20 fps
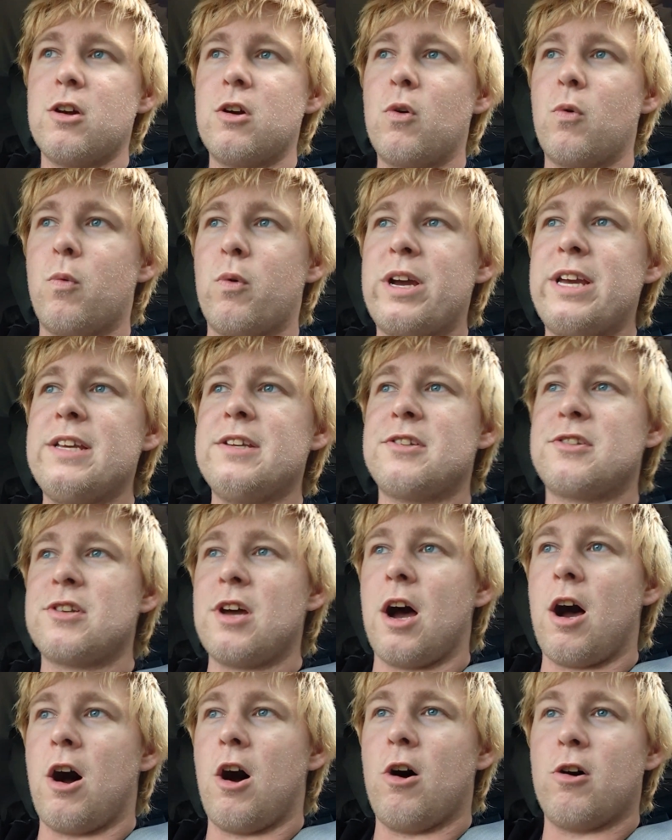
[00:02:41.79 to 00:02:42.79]
We
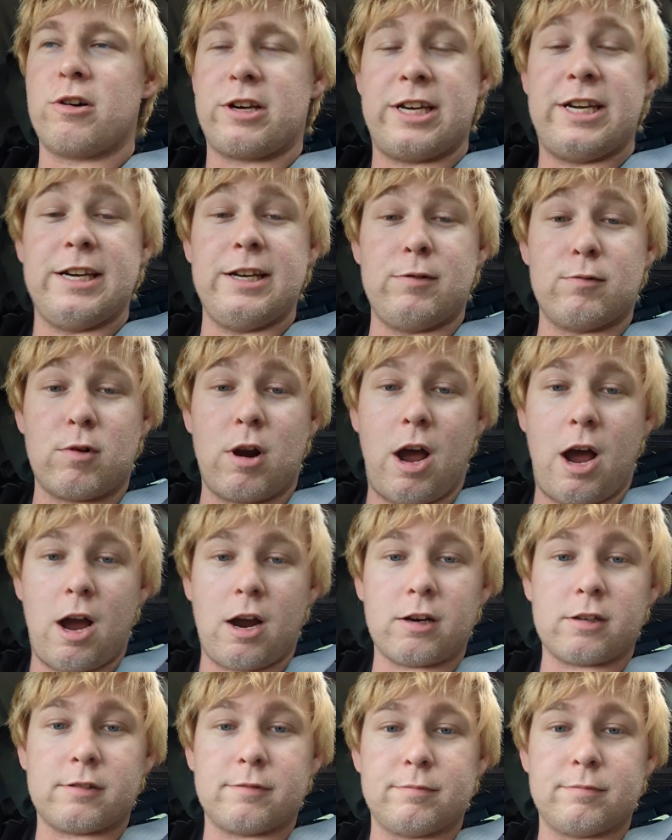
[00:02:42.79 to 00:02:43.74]
saw Kid Rock